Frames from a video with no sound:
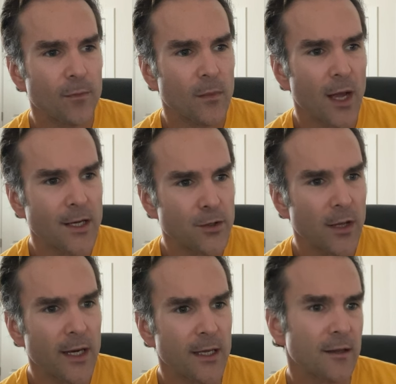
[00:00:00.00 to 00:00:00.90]
I do
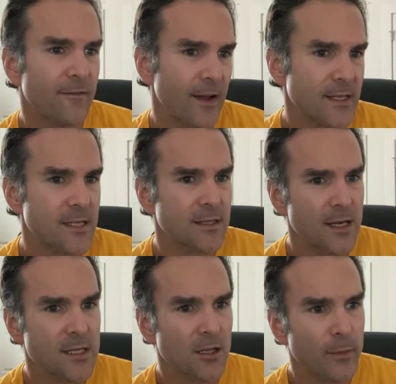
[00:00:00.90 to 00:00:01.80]
like it. The fence
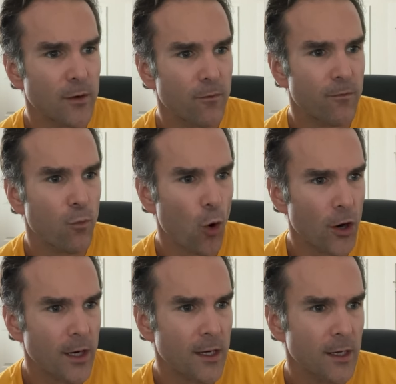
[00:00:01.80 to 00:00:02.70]
needs a little bit of
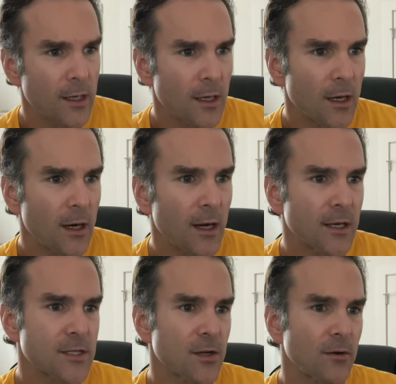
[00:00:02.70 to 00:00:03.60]
work,
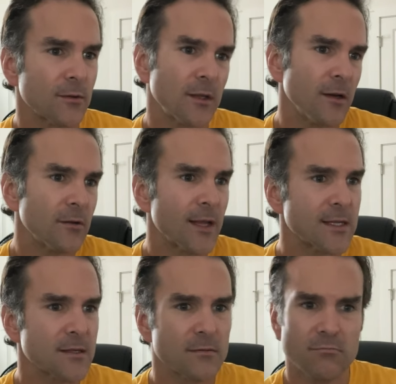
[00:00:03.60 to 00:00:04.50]
so you know
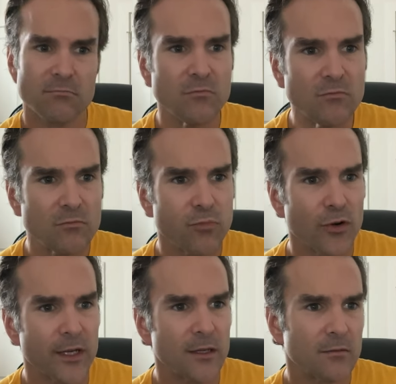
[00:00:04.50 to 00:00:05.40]
that's
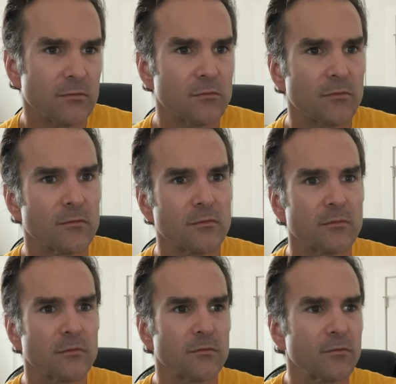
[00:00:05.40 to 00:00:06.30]
pretty
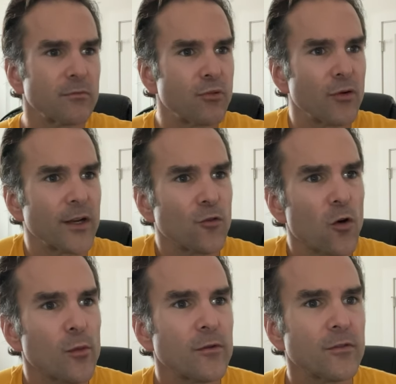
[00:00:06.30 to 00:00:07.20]

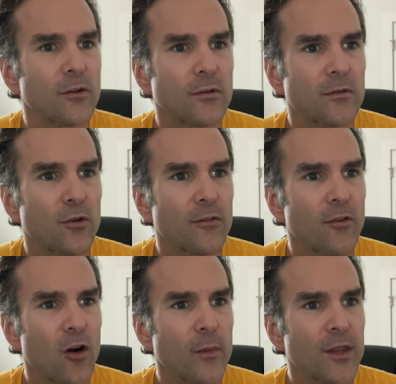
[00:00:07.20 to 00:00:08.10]
normal for a
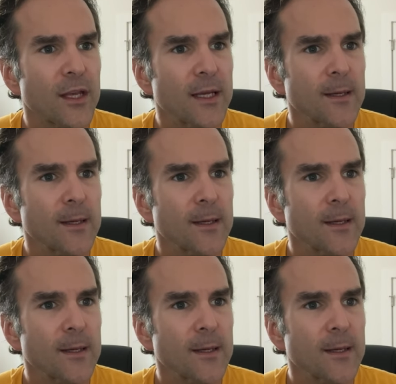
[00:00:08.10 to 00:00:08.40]
farm, I think.